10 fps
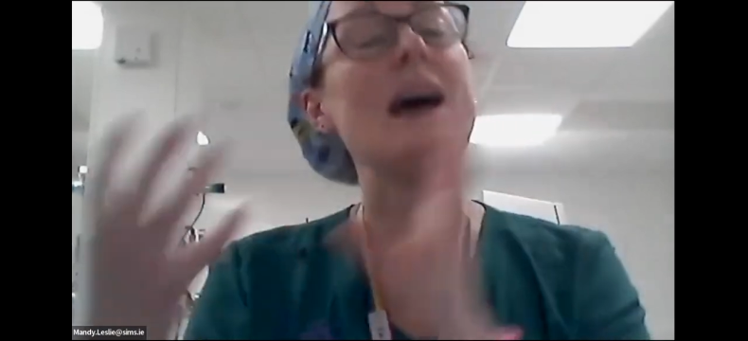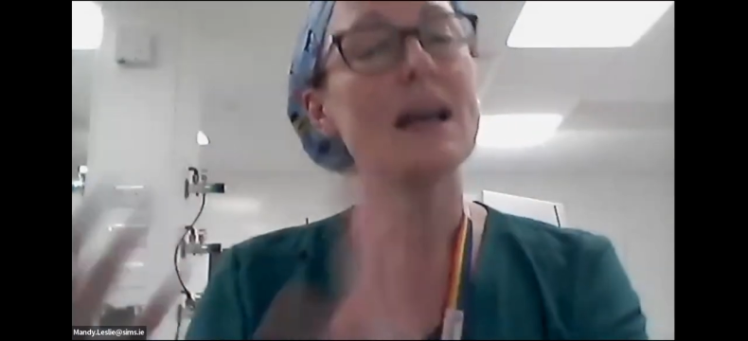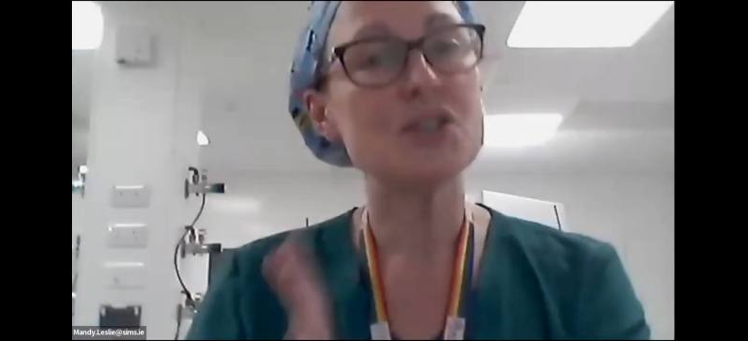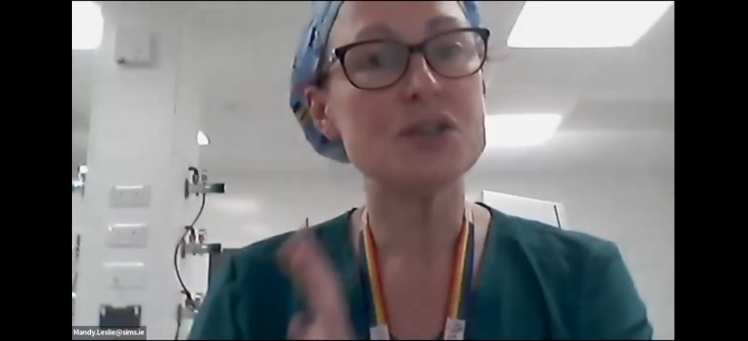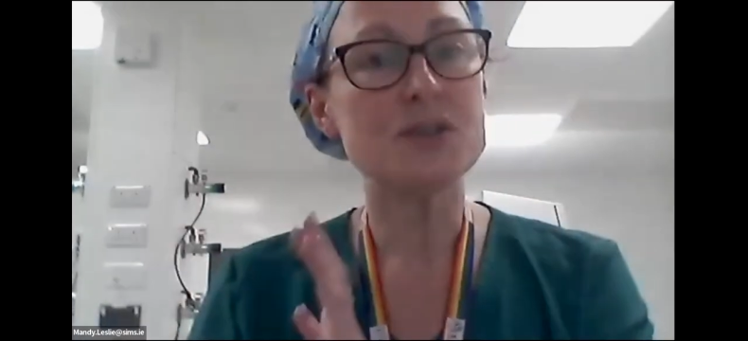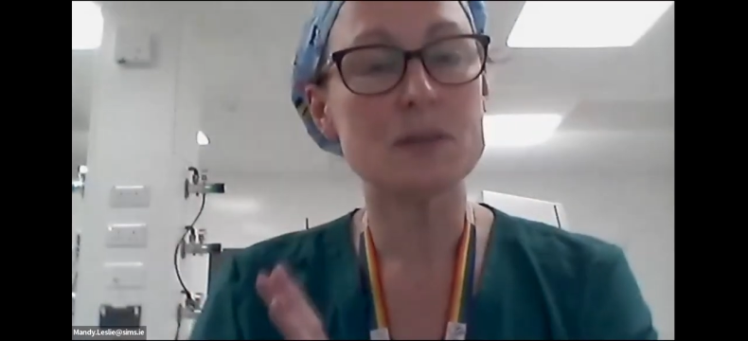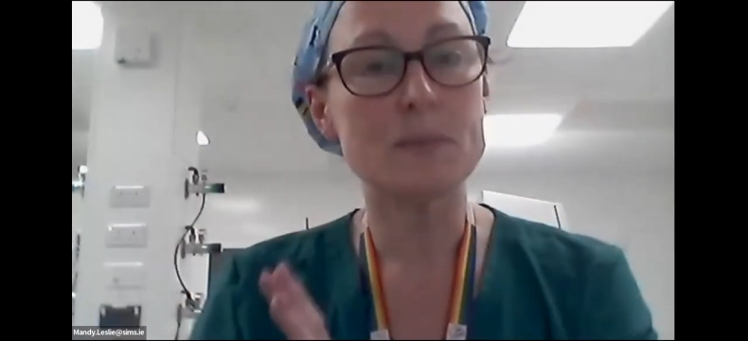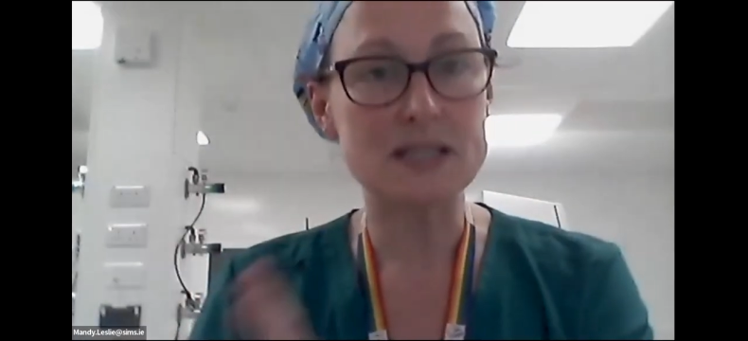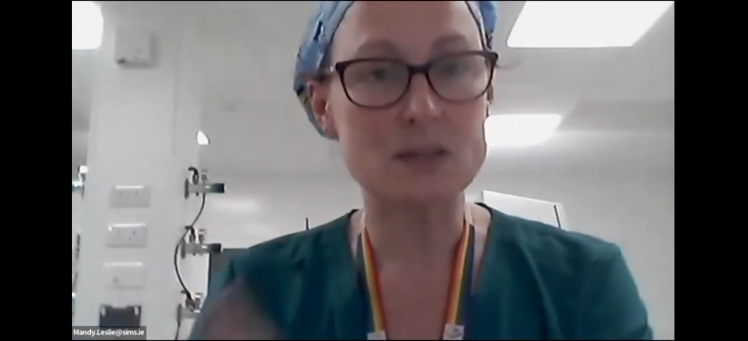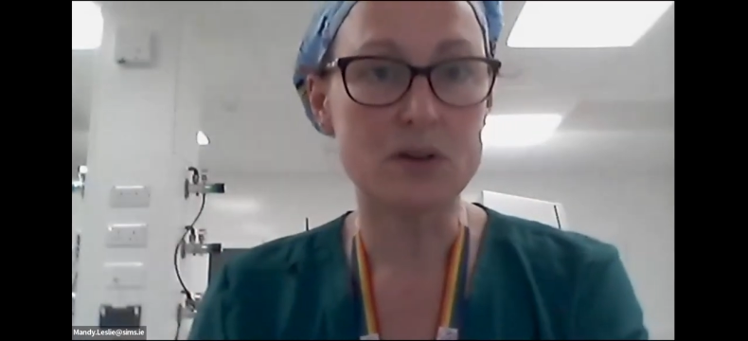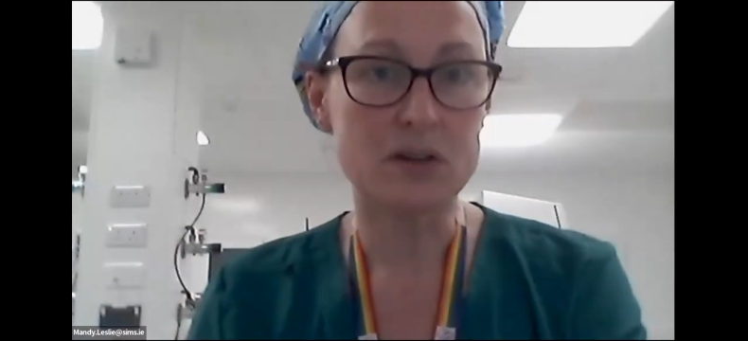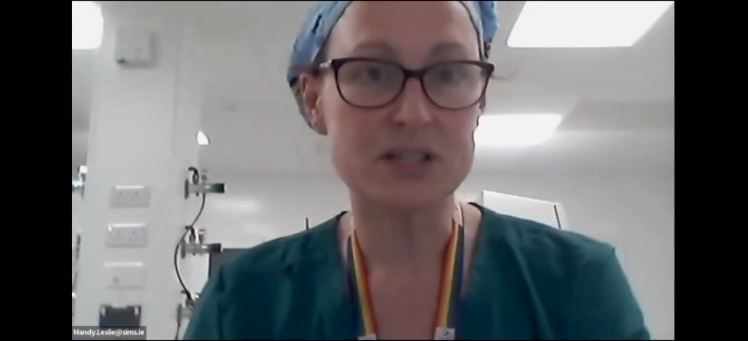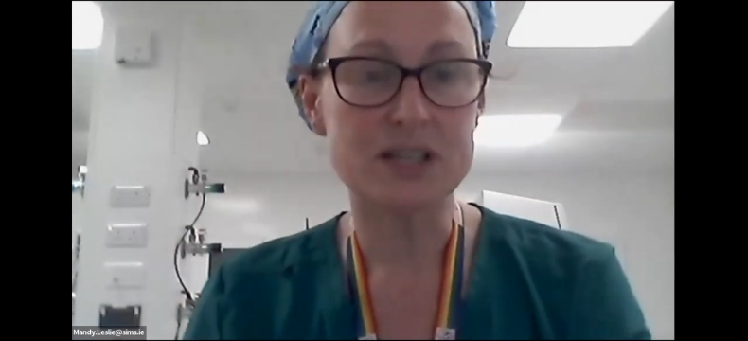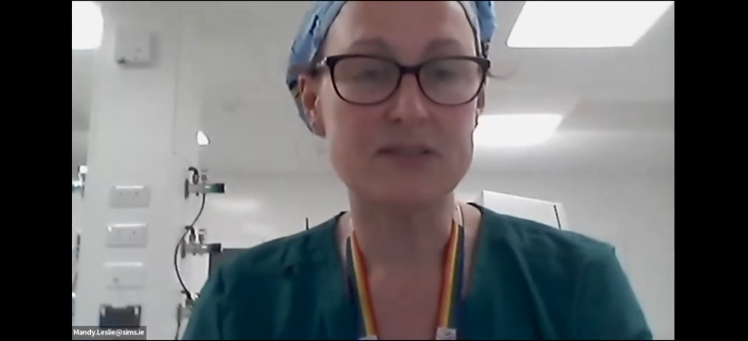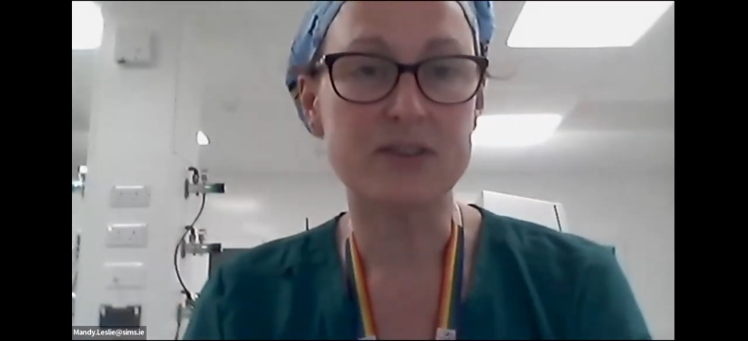and choose the best one on
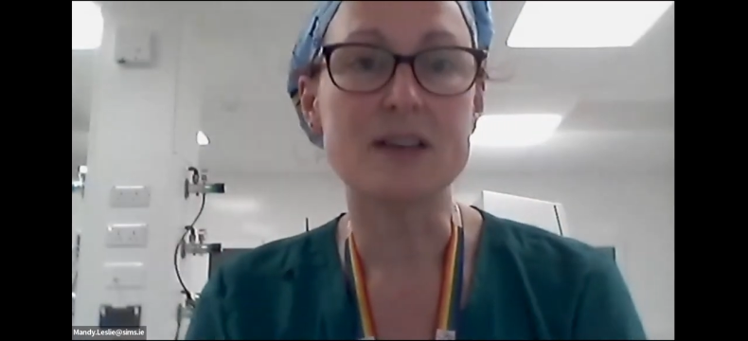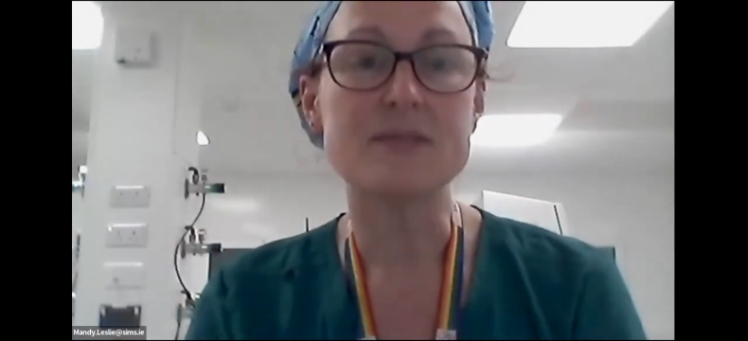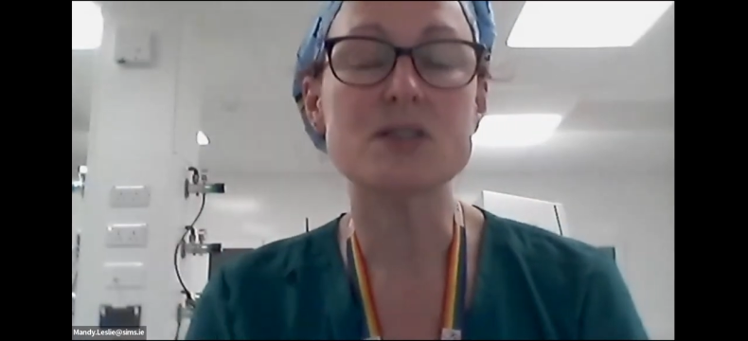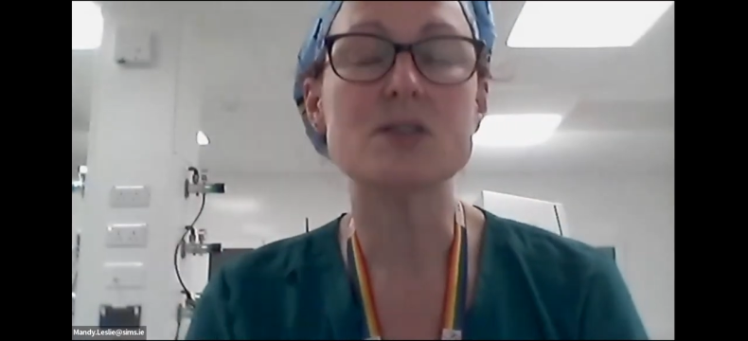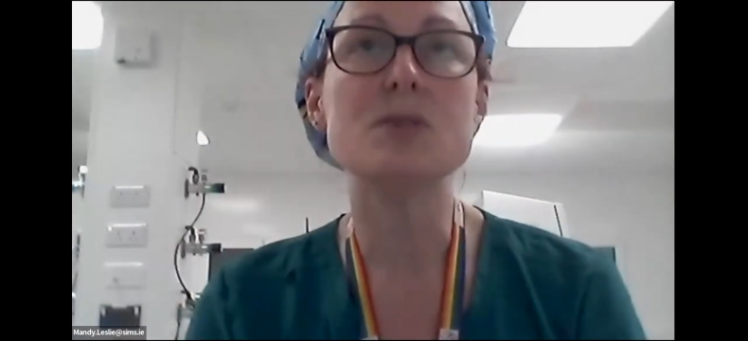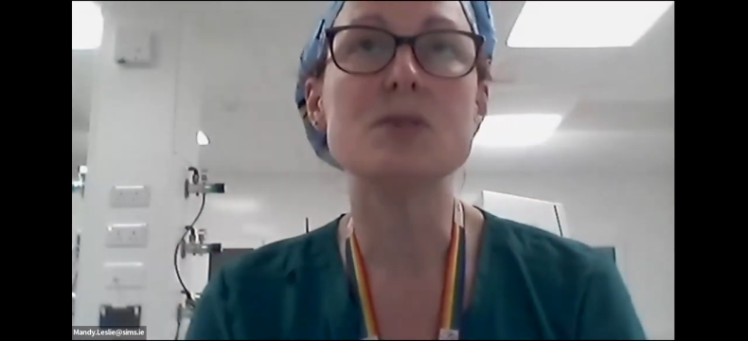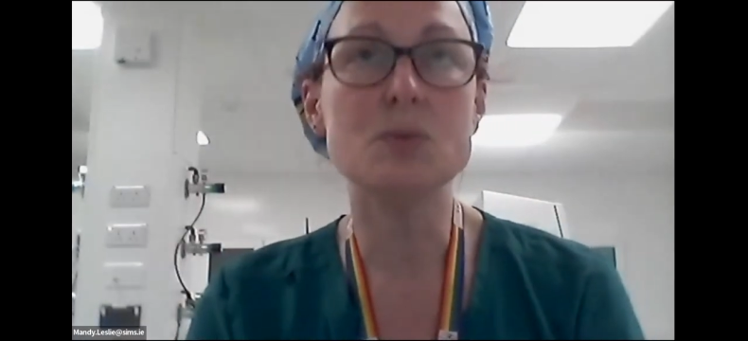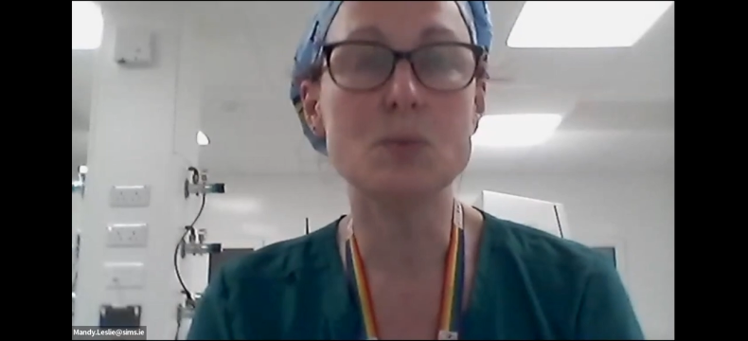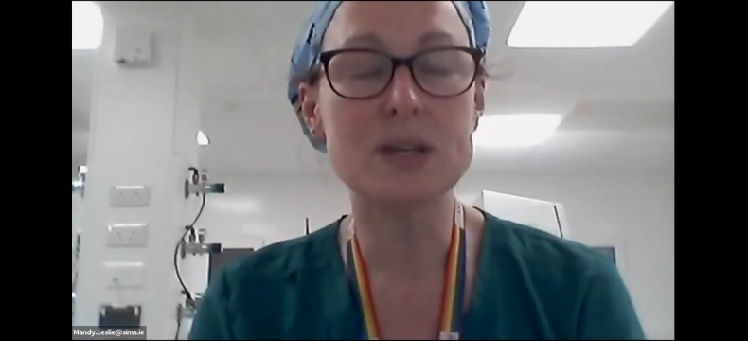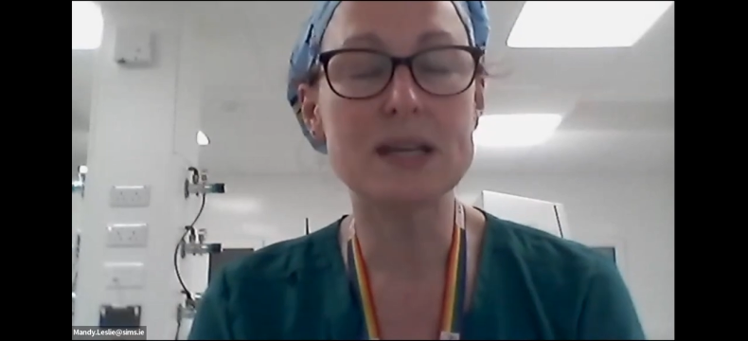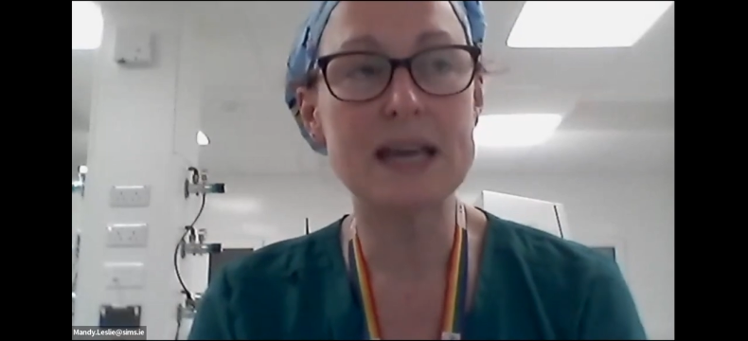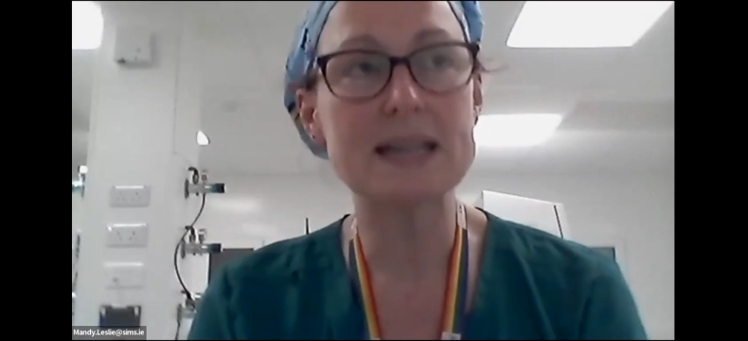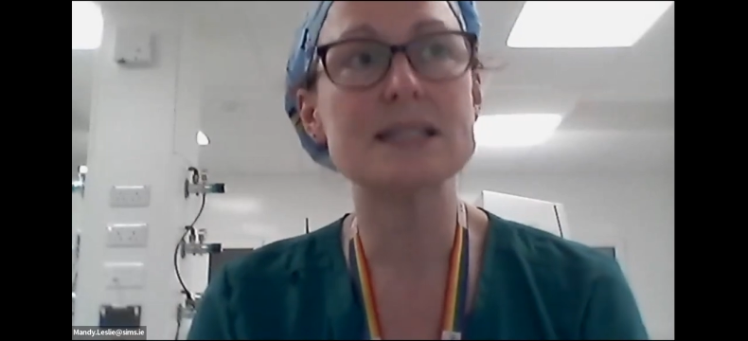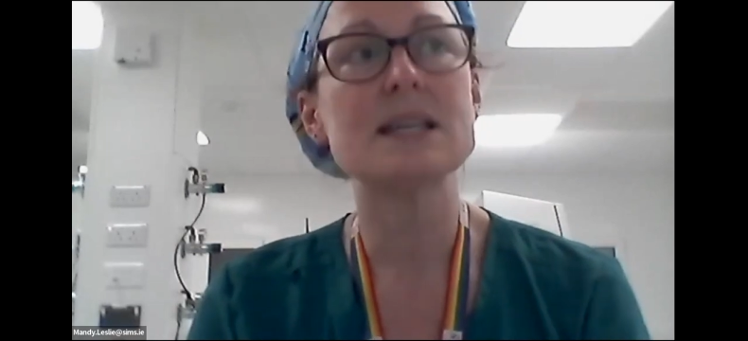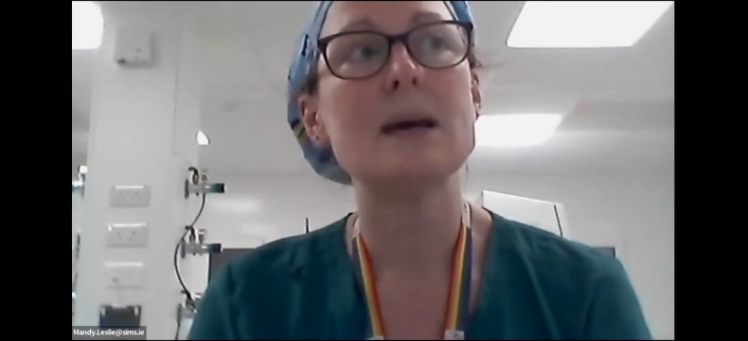day five. So you would get